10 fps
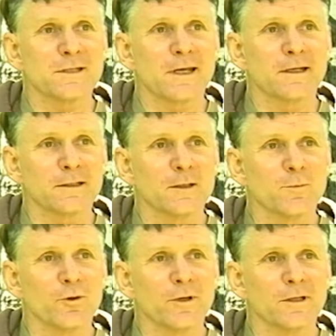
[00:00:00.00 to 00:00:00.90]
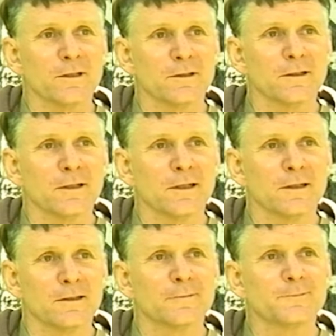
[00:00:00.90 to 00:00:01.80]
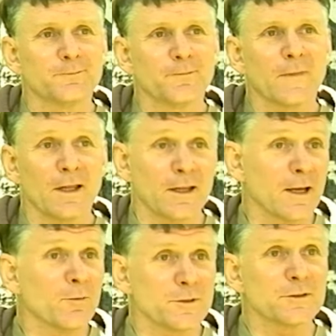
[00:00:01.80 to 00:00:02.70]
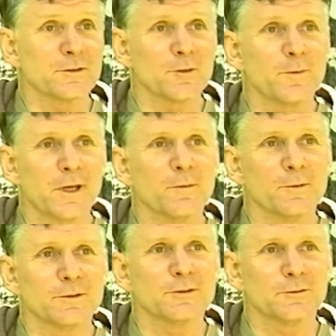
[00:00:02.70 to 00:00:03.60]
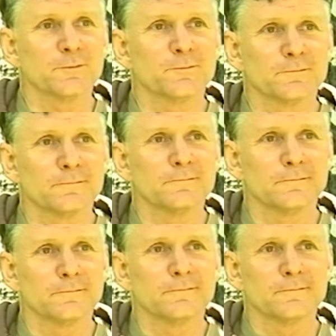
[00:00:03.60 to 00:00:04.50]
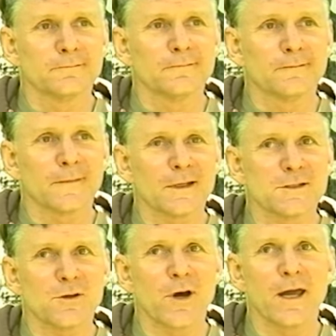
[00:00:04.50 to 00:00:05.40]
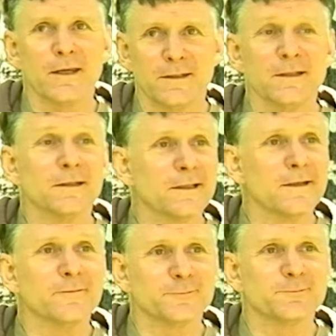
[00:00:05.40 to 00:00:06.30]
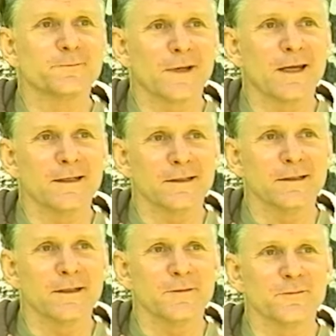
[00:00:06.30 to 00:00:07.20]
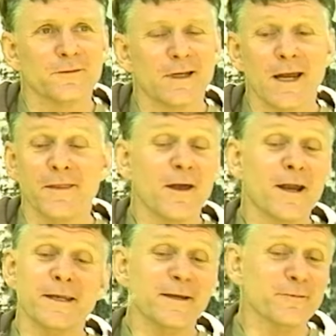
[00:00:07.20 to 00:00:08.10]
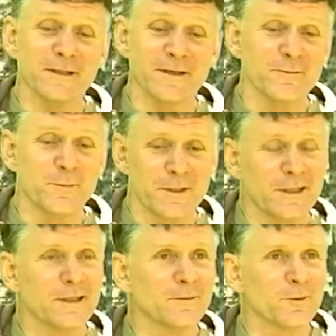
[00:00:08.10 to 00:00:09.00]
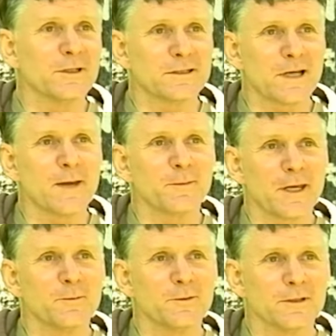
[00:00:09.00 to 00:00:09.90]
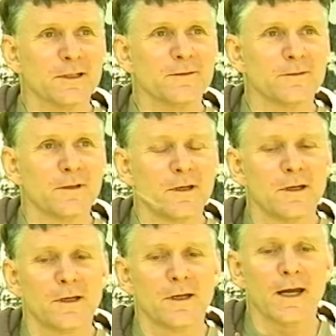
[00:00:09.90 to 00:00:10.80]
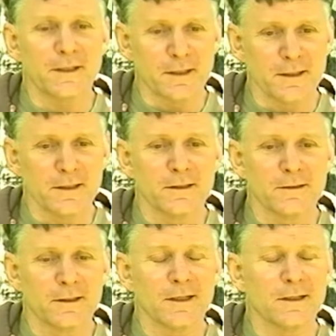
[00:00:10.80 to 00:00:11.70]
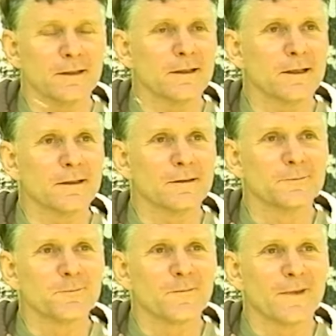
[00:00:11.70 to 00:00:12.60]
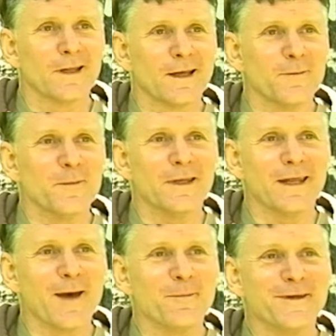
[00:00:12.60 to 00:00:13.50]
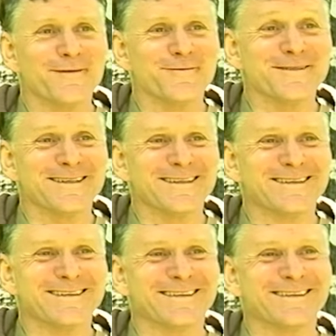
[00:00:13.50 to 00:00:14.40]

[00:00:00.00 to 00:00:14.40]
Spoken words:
that in Cambodia, and then I wasn't going to be able to. So I didn't leave. I didn't leave. And I thought I'd never leave, but then when the time came to leave, I did, and been happy ever since.